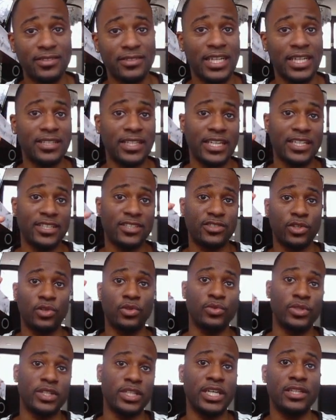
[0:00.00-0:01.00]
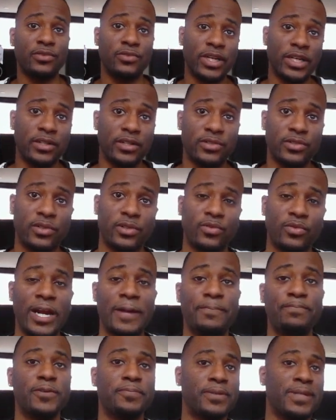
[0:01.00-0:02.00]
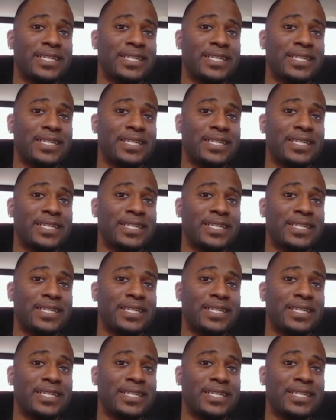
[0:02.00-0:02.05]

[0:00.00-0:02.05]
that they sold the other records on, right?